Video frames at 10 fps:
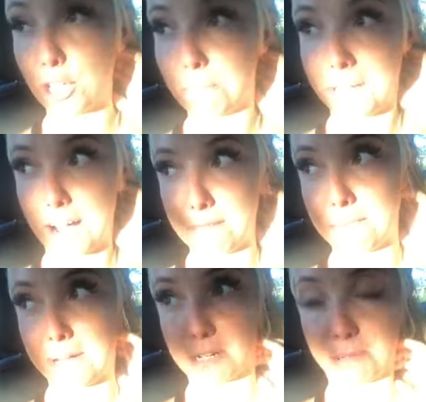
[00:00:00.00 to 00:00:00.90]
you become a
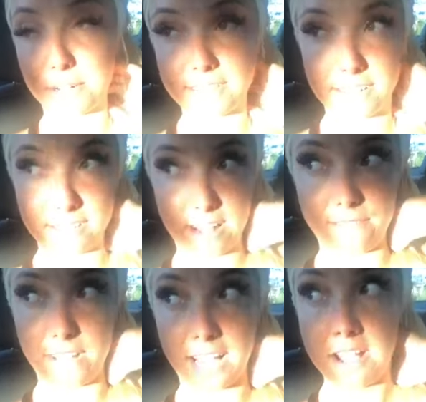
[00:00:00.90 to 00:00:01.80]
better person and stuff.
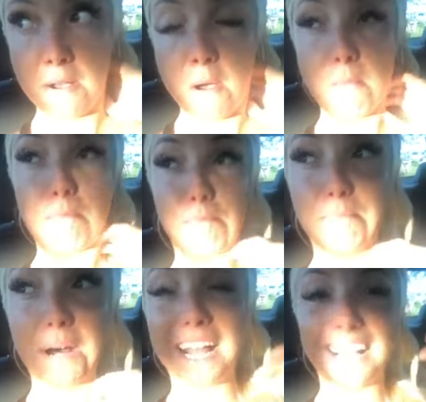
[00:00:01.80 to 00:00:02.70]
Like
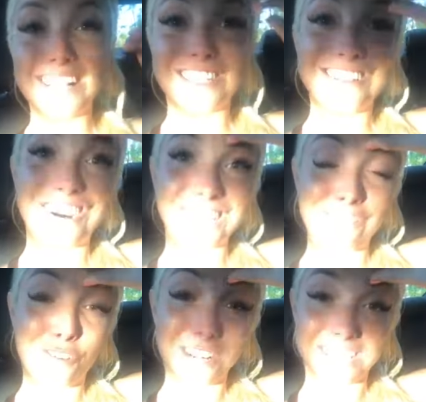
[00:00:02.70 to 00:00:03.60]
but it's not the
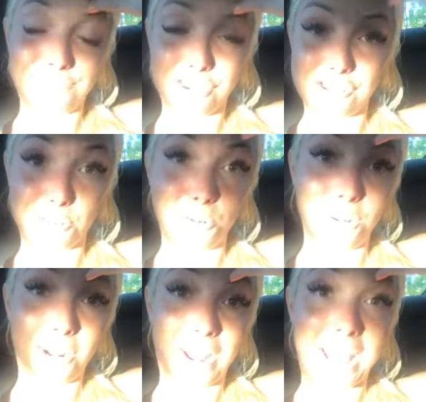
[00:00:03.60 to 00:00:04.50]
voice of your soul,
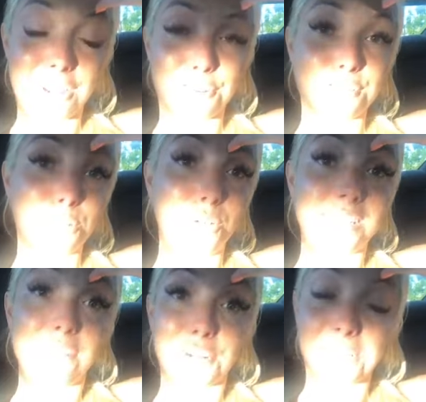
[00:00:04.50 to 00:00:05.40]
okay? Your soul
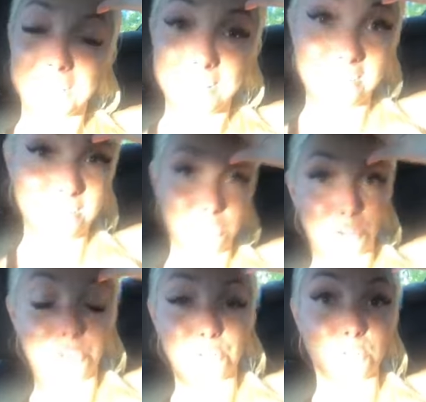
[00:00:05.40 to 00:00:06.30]
never criticizes you,
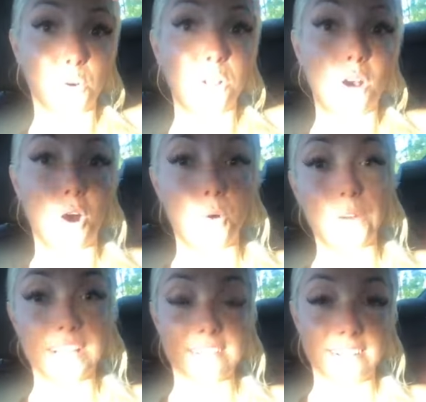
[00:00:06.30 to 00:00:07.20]
your soul
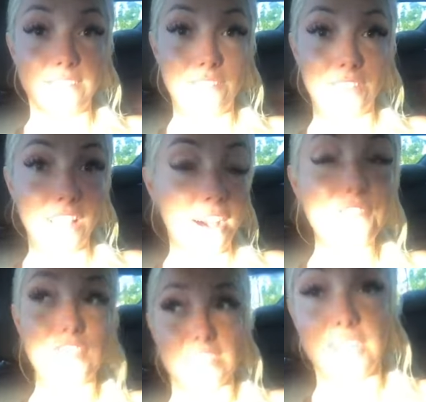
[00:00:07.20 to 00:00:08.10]
always
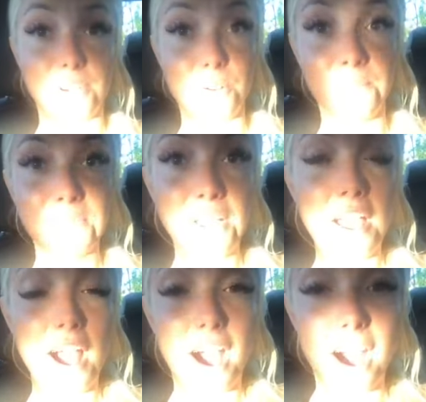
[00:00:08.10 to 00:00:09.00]
loves you
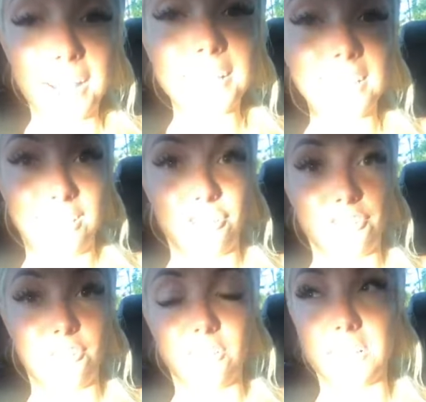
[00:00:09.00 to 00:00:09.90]

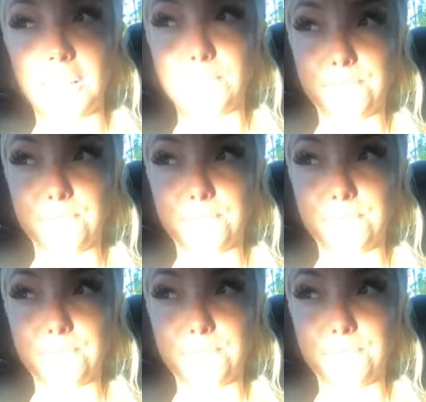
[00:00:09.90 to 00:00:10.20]
unconditionally